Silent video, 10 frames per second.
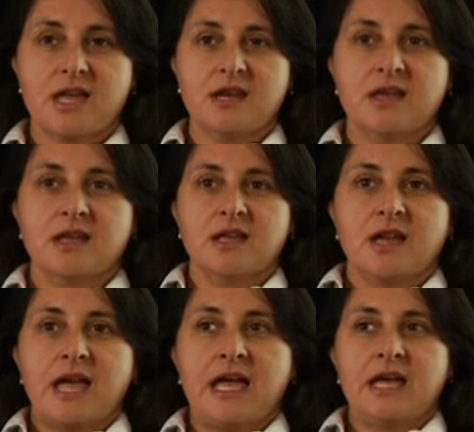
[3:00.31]
get
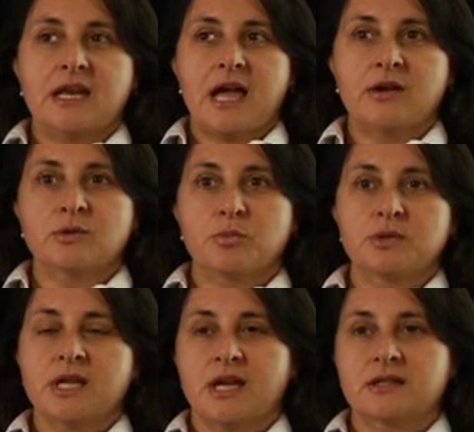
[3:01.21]
and how to
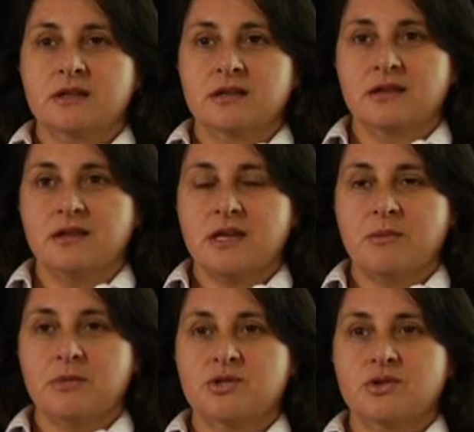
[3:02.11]
protect the
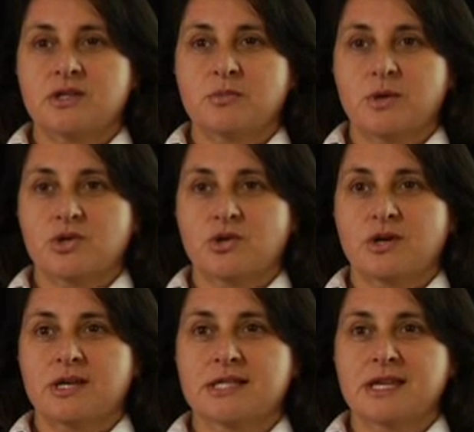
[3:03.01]
imagery to make
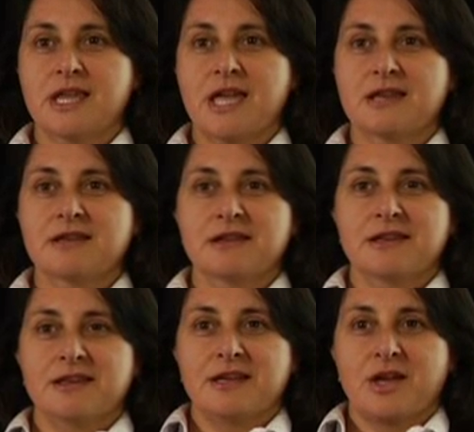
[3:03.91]
sure it doesn't get
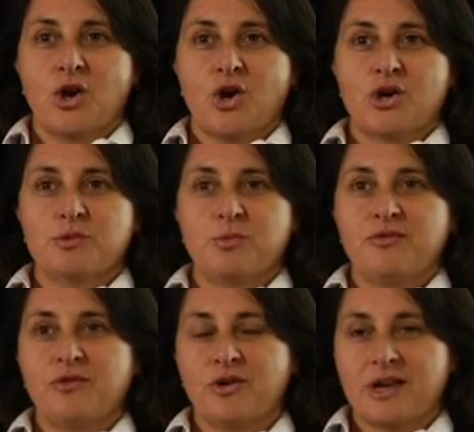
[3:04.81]
hurt
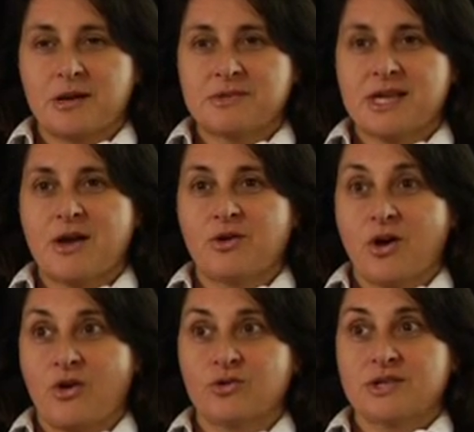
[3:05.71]
before it comes out
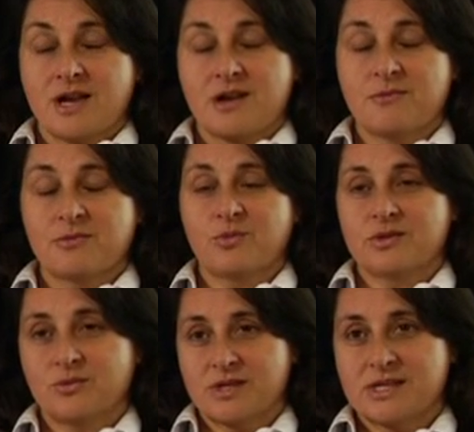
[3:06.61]
on time
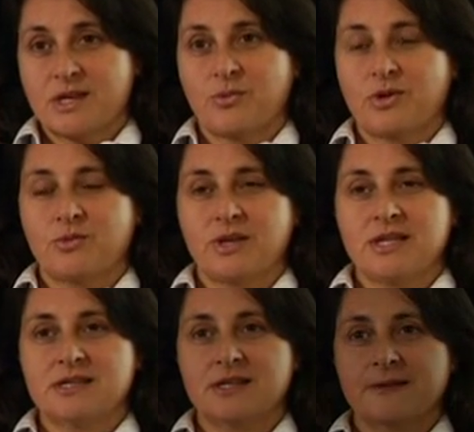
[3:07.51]
when we said we'd
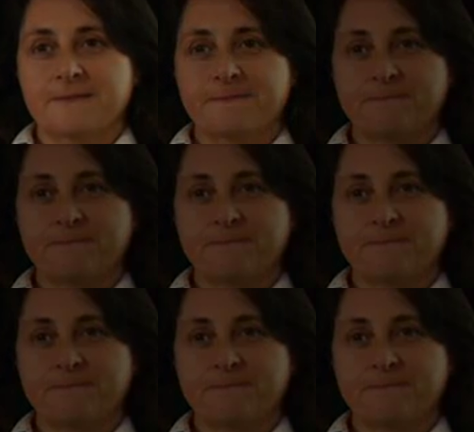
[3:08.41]
release it.